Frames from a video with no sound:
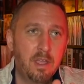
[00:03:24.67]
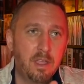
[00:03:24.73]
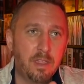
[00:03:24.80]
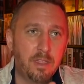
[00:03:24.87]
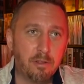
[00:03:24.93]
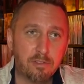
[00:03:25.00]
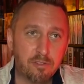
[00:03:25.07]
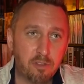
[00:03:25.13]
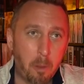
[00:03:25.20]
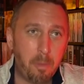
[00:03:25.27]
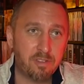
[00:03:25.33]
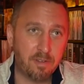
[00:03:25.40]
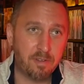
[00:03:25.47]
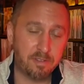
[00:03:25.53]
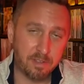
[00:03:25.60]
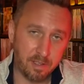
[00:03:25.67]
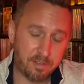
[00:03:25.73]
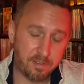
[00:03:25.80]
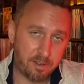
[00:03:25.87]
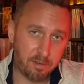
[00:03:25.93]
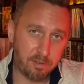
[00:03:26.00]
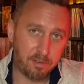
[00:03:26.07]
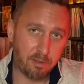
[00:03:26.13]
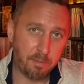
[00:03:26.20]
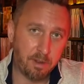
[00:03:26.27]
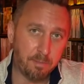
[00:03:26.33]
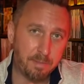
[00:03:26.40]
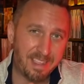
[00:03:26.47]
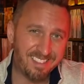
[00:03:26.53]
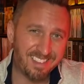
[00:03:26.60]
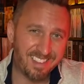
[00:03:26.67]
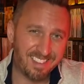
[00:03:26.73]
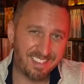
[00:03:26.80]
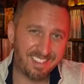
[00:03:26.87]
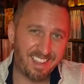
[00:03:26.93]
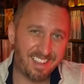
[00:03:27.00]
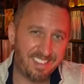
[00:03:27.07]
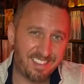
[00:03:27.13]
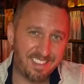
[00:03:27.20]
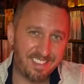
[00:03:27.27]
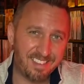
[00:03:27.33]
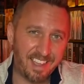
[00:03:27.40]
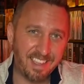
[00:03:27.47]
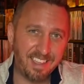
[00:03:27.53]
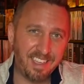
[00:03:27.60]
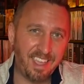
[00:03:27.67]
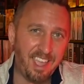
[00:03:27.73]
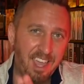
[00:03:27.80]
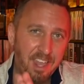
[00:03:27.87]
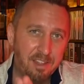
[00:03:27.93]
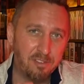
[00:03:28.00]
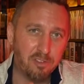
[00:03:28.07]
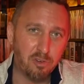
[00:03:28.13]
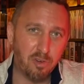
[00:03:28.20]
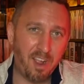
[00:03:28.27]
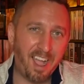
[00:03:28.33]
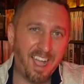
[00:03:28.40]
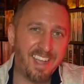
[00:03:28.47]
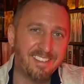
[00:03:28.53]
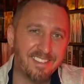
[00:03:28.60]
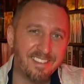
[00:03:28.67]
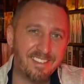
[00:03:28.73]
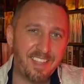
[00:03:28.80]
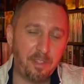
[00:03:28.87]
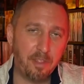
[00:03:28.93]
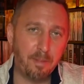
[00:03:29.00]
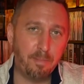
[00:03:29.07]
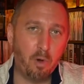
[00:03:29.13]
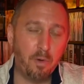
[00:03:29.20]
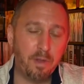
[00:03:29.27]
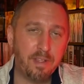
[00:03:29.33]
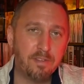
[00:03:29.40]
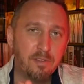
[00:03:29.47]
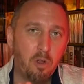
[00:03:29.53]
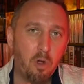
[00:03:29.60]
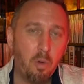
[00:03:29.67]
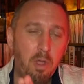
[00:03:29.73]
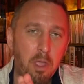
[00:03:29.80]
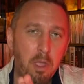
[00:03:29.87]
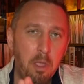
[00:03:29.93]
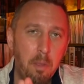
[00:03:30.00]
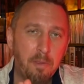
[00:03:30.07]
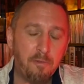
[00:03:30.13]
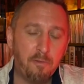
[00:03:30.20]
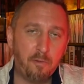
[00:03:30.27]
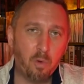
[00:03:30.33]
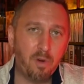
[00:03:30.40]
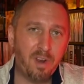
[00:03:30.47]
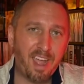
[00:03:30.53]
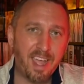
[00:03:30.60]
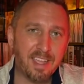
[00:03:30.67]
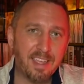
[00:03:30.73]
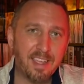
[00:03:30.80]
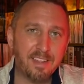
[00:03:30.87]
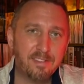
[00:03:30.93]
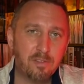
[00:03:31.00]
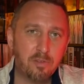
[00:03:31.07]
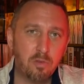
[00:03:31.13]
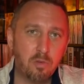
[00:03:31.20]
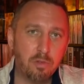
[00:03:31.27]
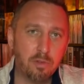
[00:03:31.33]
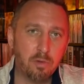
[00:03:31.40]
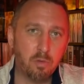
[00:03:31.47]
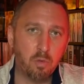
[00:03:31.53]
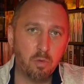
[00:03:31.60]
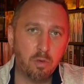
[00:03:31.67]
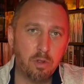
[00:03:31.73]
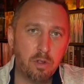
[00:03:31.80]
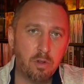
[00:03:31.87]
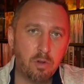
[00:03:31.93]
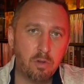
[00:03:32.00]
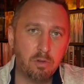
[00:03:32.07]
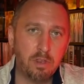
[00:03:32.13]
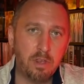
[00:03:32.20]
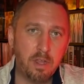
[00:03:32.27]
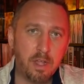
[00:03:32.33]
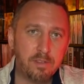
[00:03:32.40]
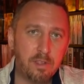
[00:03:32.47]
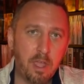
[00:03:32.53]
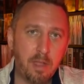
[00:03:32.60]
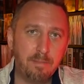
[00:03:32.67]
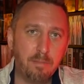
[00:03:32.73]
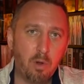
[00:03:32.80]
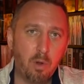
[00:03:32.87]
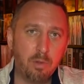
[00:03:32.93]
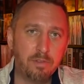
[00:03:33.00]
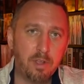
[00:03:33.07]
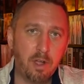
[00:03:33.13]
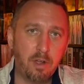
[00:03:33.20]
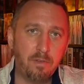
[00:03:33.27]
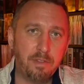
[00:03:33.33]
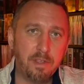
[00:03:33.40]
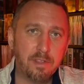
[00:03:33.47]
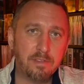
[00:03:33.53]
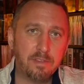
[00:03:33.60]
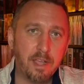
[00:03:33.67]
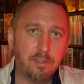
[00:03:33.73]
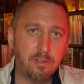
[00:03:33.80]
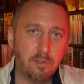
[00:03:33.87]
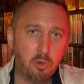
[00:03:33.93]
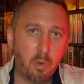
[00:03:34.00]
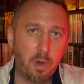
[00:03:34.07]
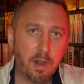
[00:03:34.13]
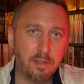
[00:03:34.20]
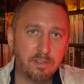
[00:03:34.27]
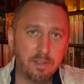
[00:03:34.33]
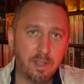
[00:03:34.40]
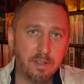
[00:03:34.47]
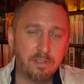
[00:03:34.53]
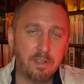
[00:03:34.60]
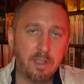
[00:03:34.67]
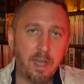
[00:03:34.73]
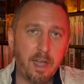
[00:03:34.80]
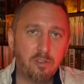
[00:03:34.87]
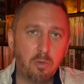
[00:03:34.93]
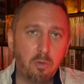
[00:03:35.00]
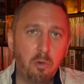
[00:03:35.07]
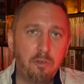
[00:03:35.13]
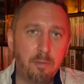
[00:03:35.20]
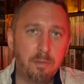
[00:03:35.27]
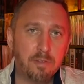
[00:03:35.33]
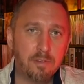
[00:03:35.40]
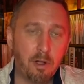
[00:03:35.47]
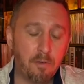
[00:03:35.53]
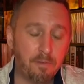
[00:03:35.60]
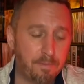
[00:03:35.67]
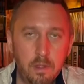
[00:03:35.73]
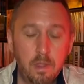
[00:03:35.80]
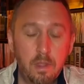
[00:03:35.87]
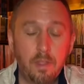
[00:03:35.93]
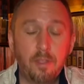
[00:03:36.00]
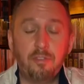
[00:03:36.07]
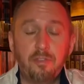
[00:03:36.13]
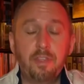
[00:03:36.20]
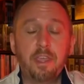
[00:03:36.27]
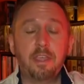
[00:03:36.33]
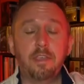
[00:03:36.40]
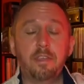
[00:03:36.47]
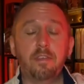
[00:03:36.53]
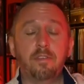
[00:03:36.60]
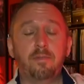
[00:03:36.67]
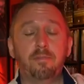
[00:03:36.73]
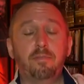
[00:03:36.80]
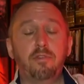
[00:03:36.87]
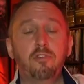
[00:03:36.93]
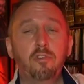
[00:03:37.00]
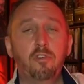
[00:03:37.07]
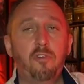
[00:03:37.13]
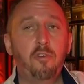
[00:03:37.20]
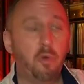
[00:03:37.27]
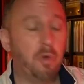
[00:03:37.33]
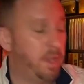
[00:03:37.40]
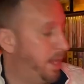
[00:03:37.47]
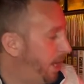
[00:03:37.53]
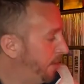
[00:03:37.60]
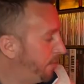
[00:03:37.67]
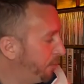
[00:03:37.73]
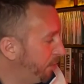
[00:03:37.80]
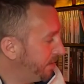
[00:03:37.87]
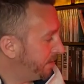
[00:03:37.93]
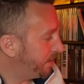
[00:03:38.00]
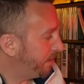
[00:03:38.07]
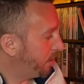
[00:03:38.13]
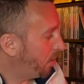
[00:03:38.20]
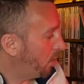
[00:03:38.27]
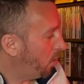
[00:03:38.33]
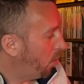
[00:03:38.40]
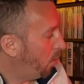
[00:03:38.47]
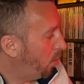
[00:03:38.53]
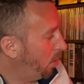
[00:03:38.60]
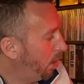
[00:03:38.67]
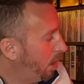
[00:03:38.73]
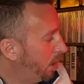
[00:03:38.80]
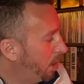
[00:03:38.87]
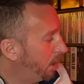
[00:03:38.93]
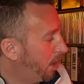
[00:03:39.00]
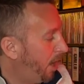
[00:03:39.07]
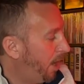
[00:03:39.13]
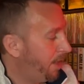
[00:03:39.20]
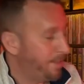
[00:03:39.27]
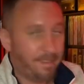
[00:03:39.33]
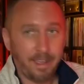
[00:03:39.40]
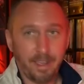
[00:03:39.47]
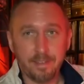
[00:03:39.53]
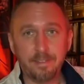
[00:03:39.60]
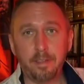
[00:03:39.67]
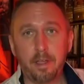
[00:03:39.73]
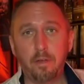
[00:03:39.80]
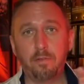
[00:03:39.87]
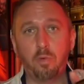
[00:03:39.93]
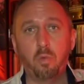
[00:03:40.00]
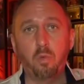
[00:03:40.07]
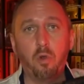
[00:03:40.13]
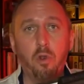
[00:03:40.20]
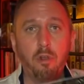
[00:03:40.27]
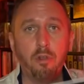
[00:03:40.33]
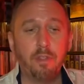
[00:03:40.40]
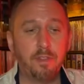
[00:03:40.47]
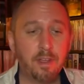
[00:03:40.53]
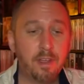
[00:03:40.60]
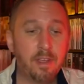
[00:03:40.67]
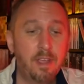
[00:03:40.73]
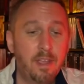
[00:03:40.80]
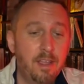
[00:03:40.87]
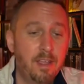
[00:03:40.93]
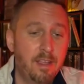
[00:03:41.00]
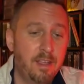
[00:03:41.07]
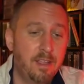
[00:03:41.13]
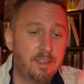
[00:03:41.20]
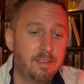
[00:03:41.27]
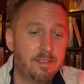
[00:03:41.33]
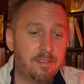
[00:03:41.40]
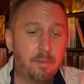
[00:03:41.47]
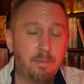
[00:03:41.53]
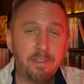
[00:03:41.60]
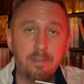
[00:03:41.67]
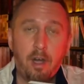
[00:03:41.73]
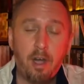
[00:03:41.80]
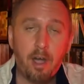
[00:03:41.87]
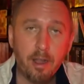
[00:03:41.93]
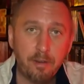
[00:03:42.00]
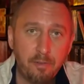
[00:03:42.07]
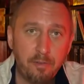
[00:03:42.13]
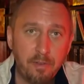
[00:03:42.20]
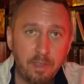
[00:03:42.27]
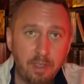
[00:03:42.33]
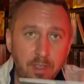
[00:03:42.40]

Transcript: There's so much to discuss here, so I'm going to be as concise as I can and try to stick to the point. So, before I get to the real nuts and bolts of this, I do want to discuss the actual film itself. This thing is beautiful in every single context of the word. The cinematography